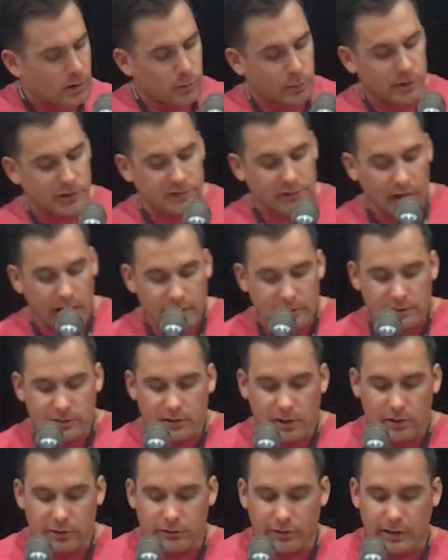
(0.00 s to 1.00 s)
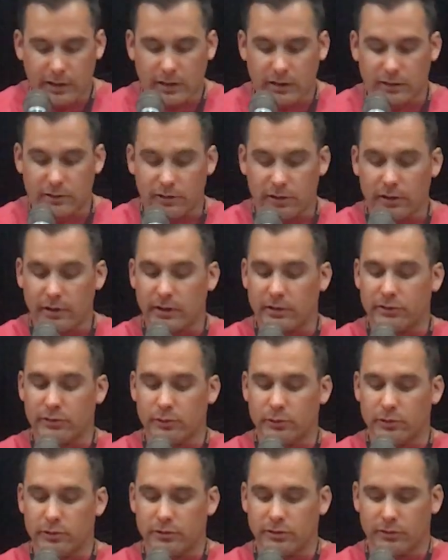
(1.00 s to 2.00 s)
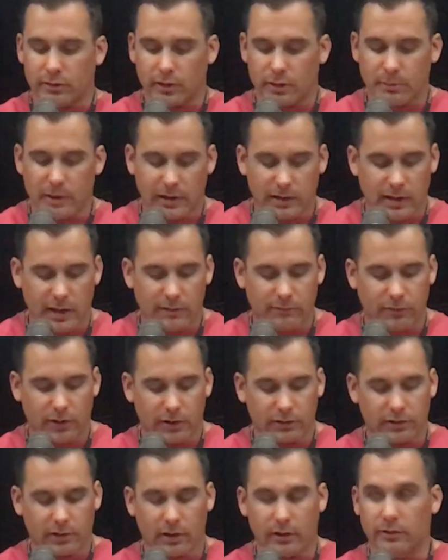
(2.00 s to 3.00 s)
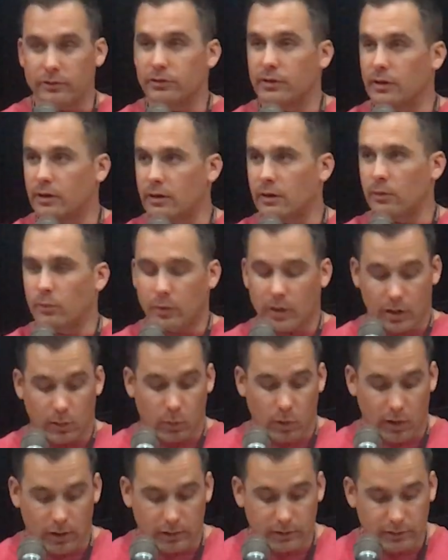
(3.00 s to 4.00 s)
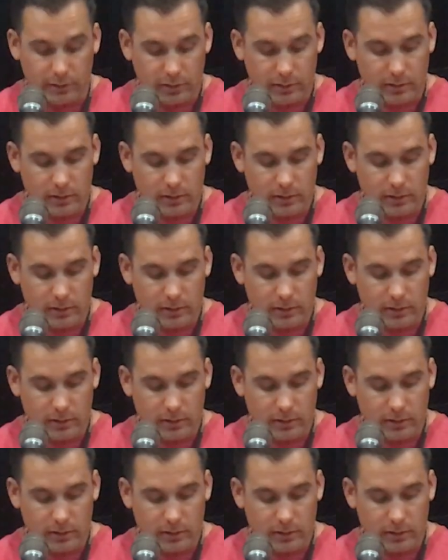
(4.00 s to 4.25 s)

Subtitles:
We decided to start drinking during school to really make a name for ourselves, and it worked.